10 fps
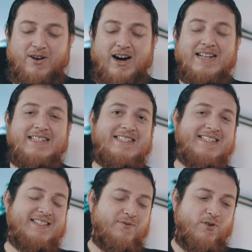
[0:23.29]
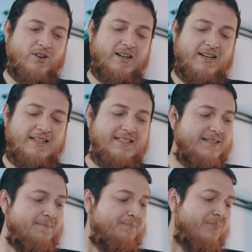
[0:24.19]
why this is for
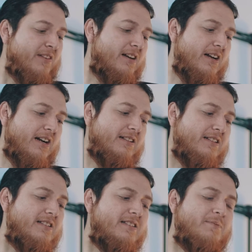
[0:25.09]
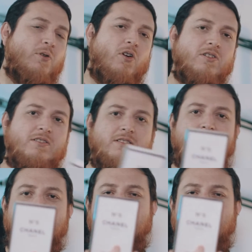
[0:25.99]
ladies. And this is the box,